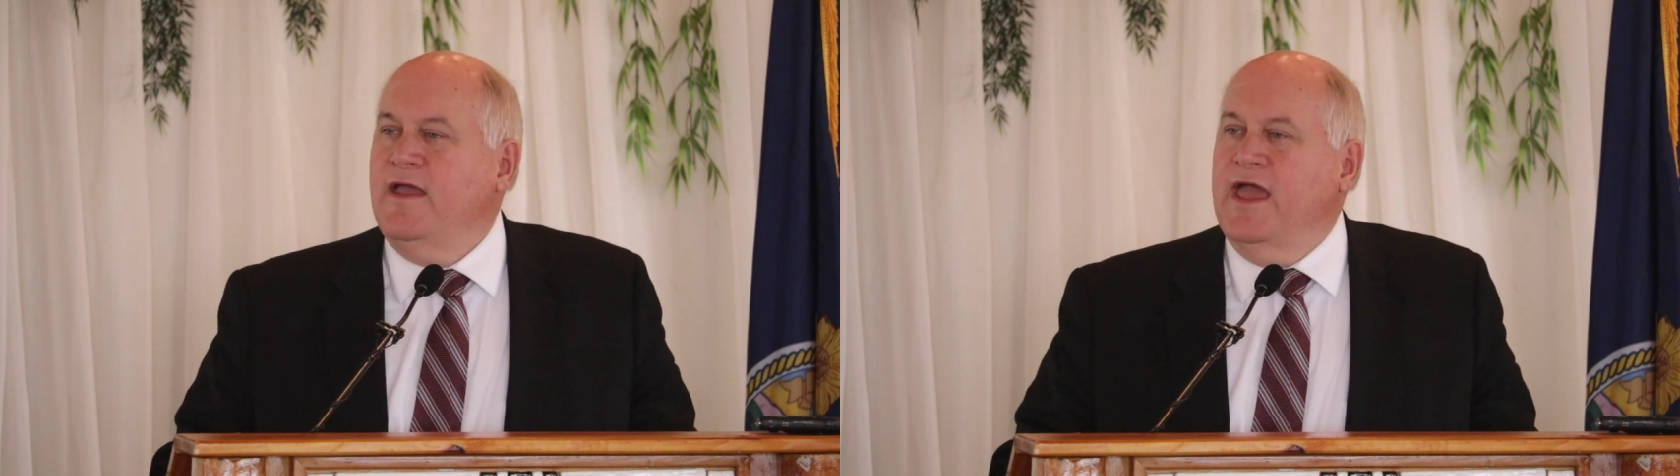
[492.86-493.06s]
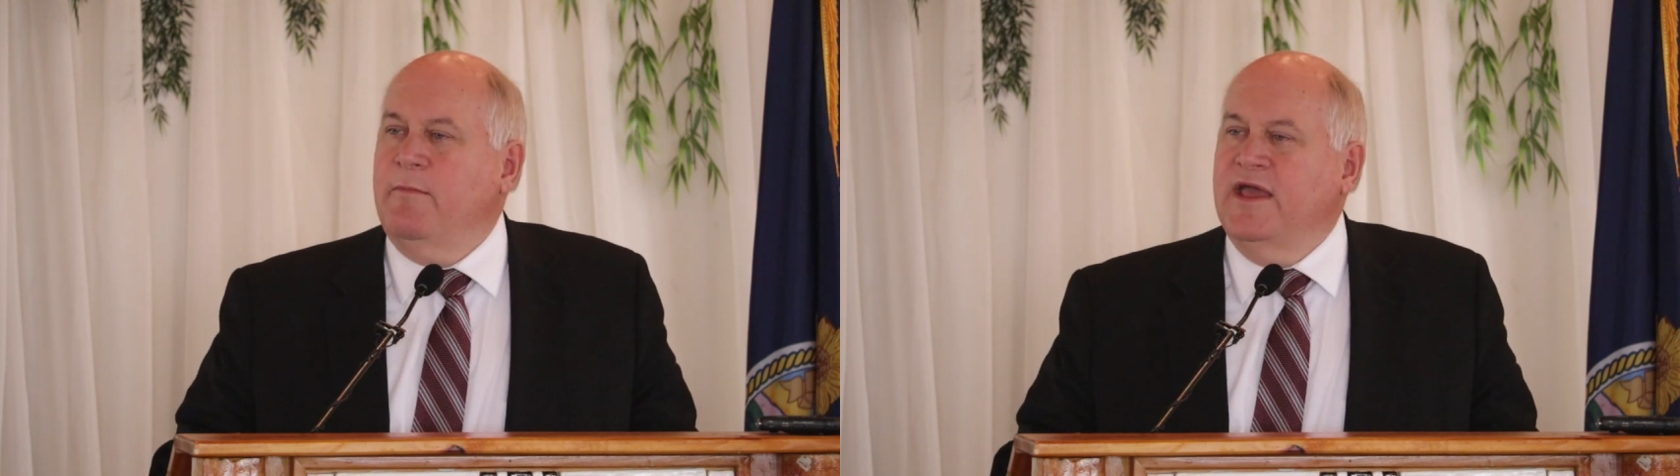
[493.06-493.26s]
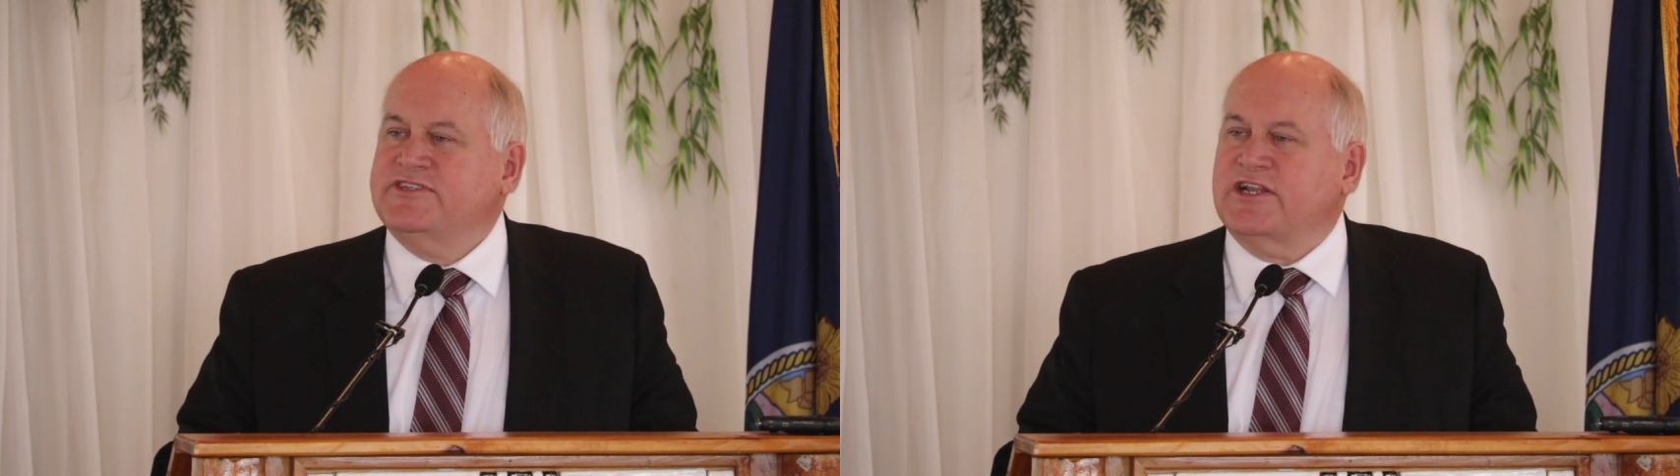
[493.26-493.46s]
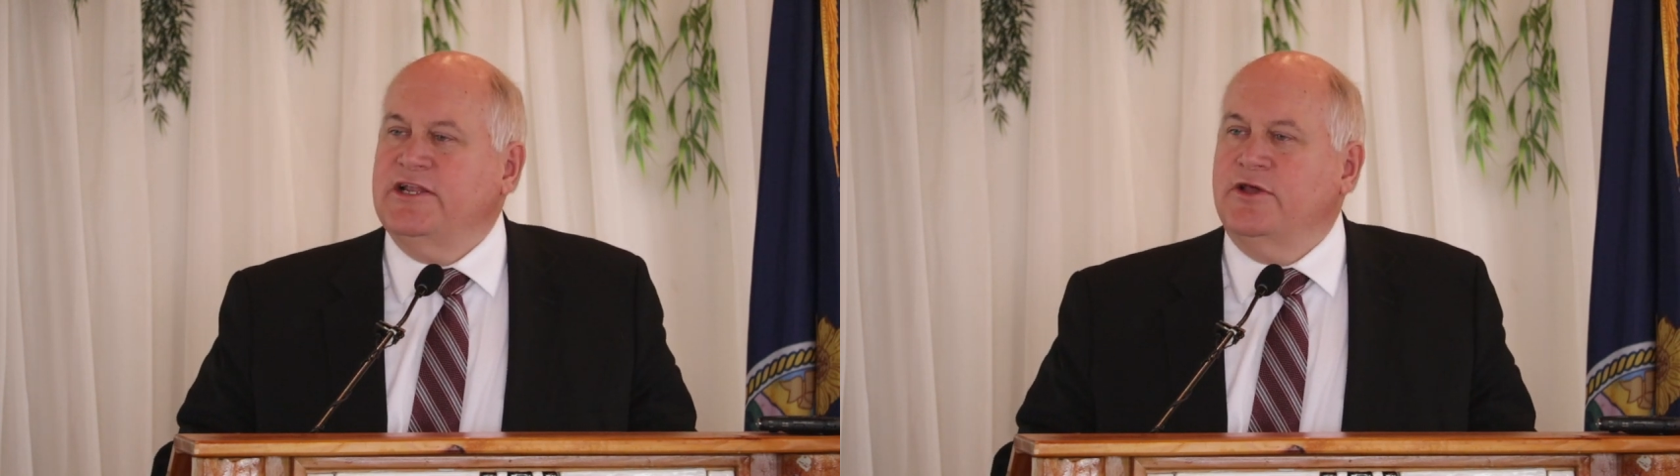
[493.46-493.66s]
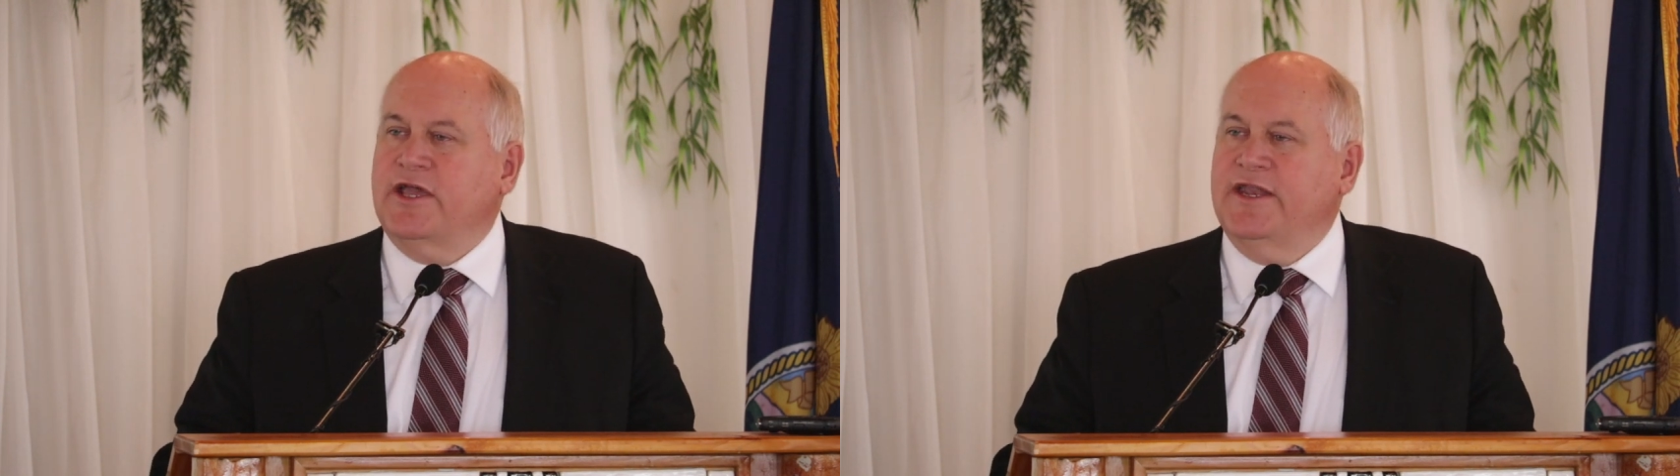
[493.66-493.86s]
and
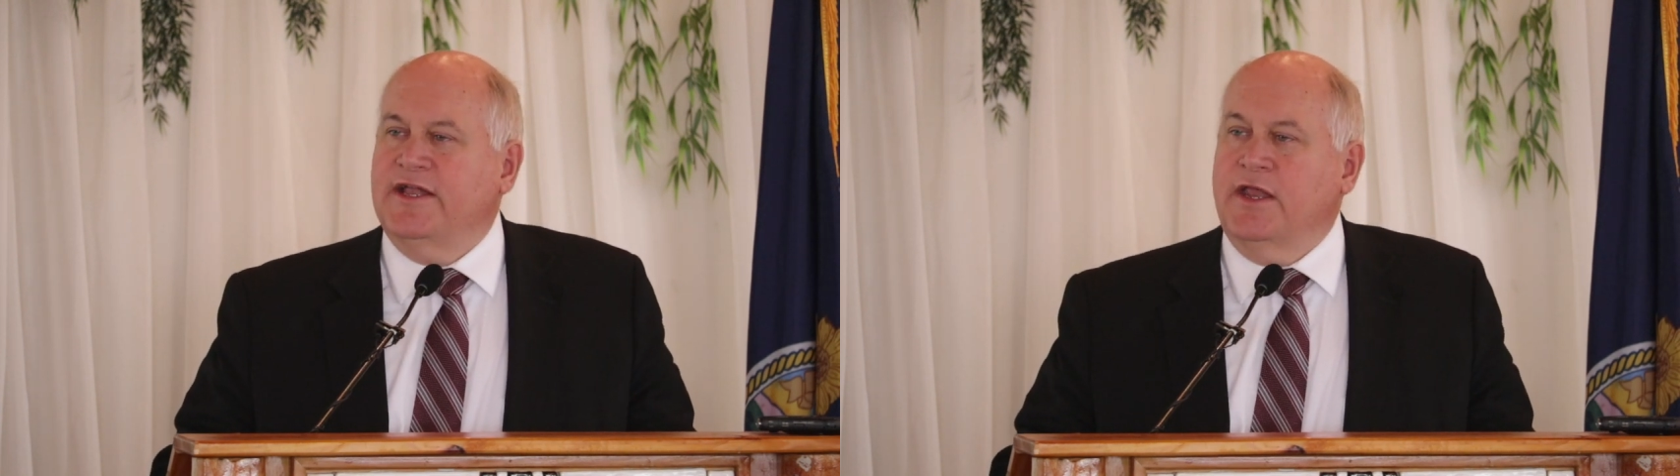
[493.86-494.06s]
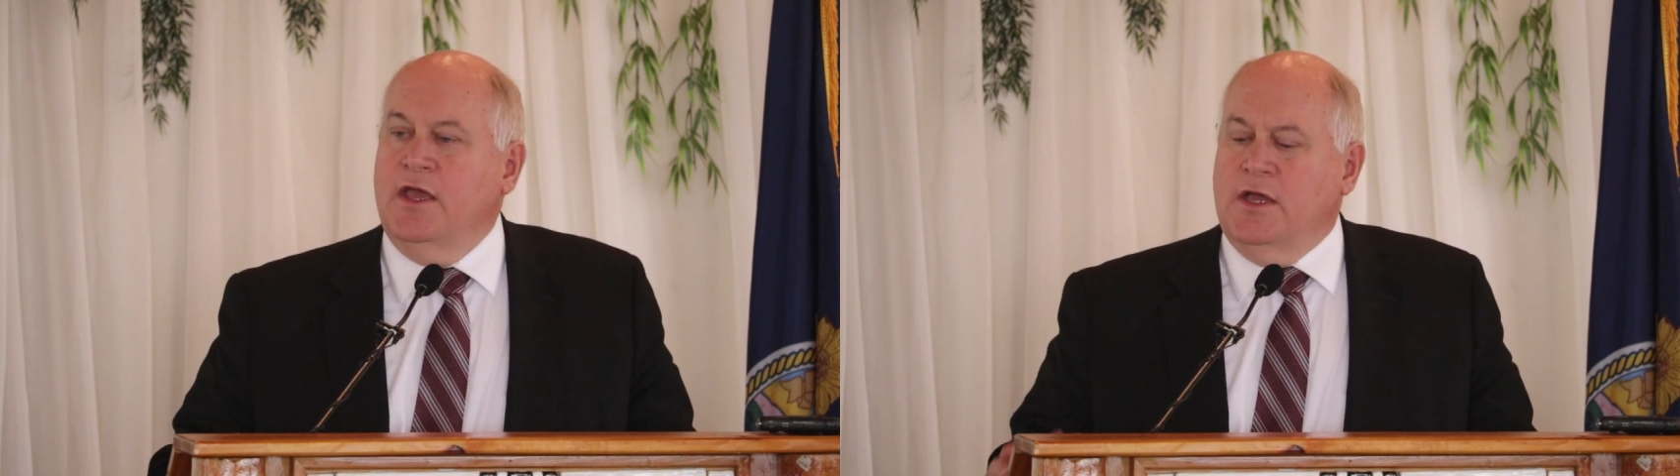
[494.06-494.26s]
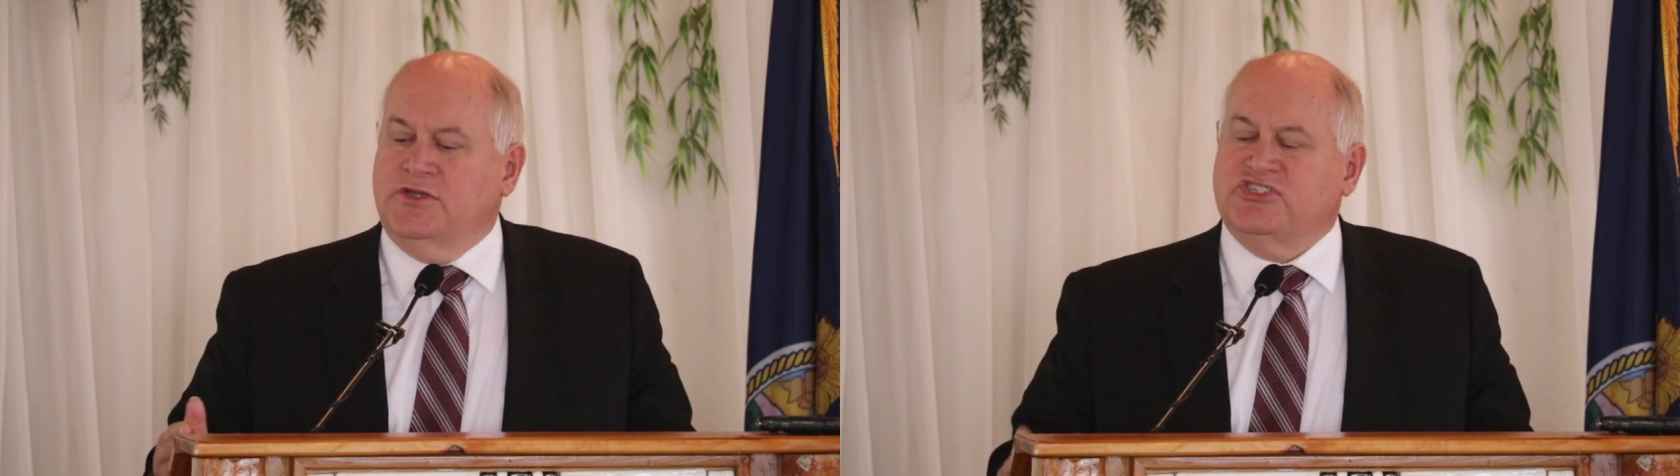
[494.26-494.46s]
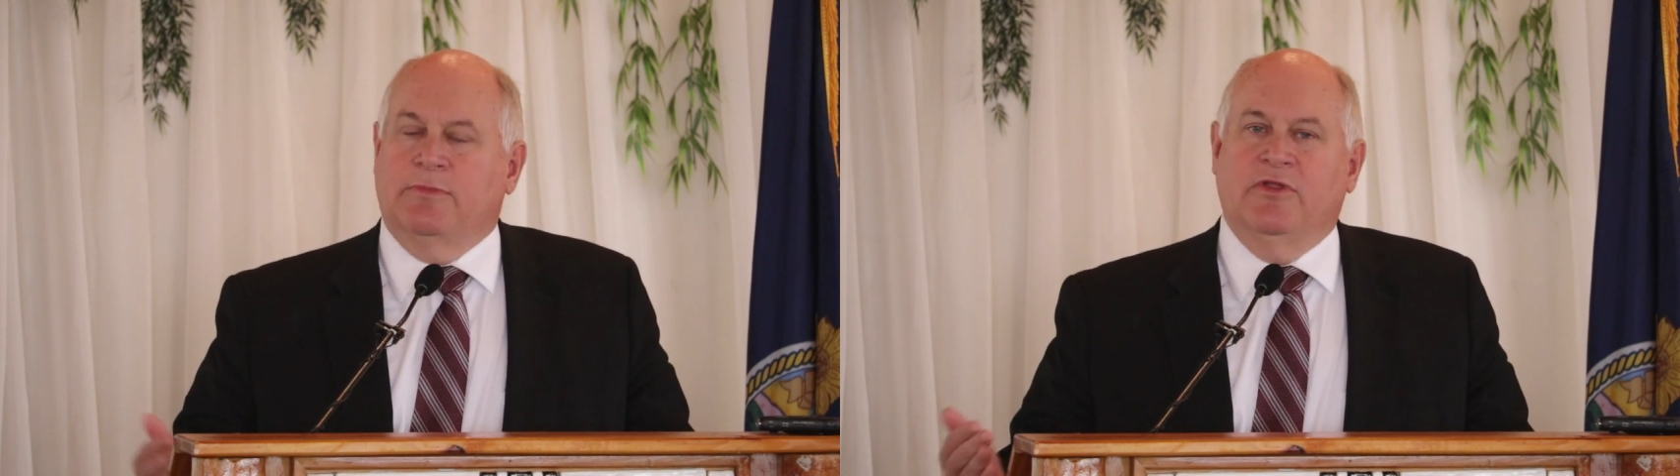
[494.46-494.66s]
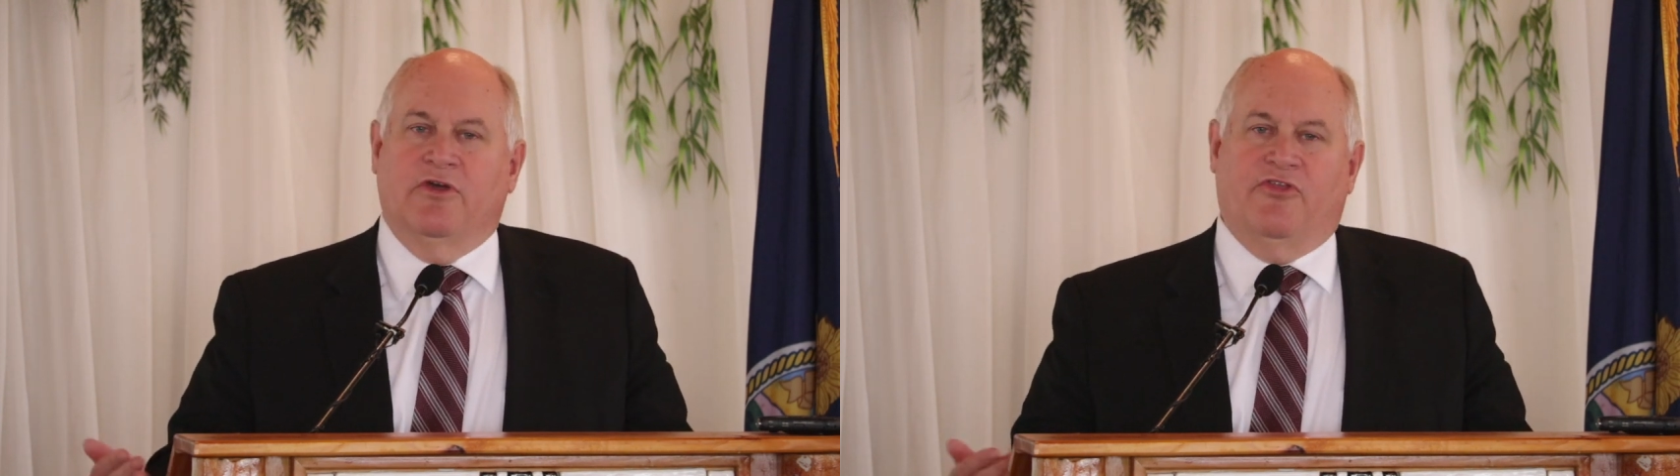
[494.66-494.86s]
basically looking at
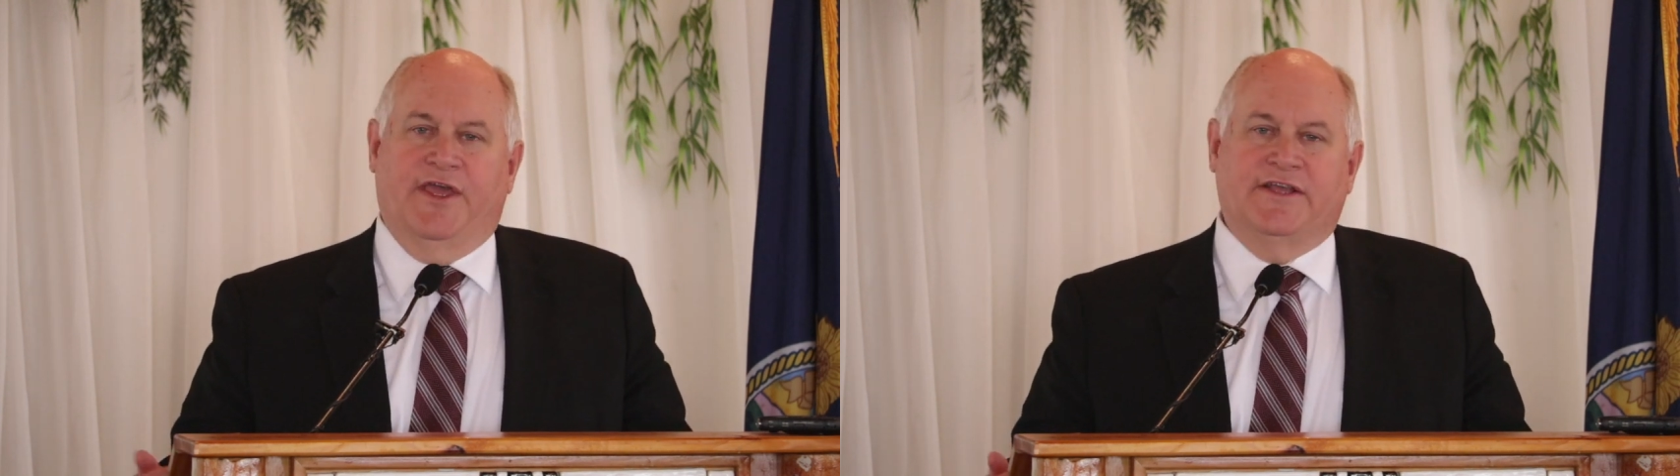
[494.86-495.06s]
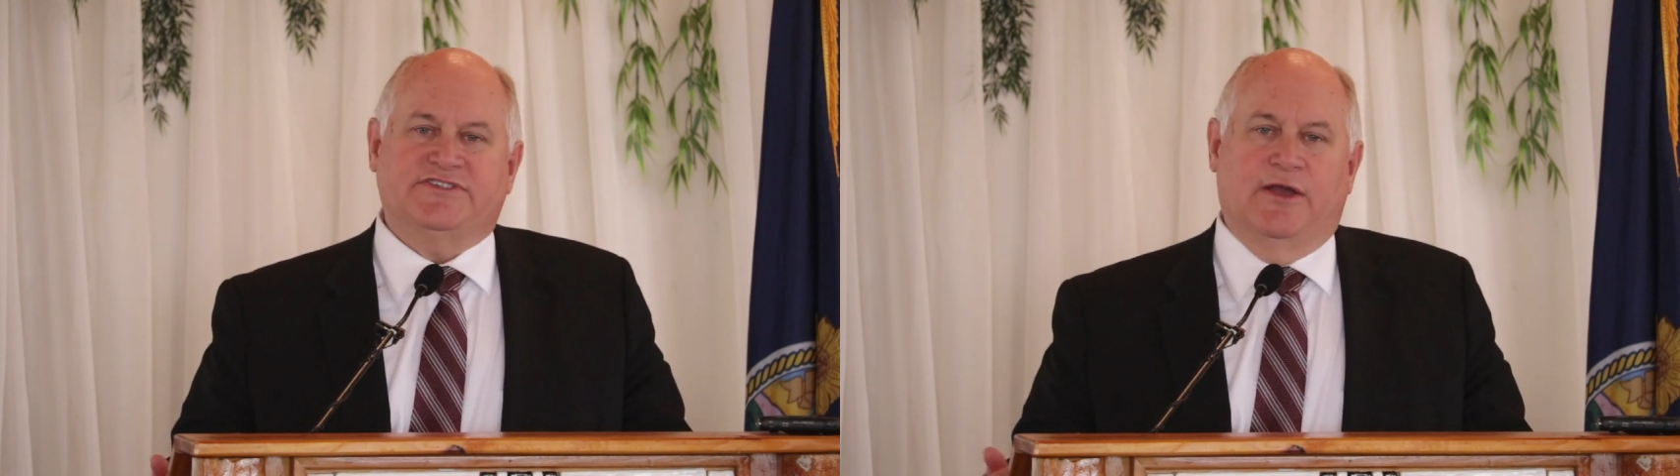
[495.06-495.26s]
some of the things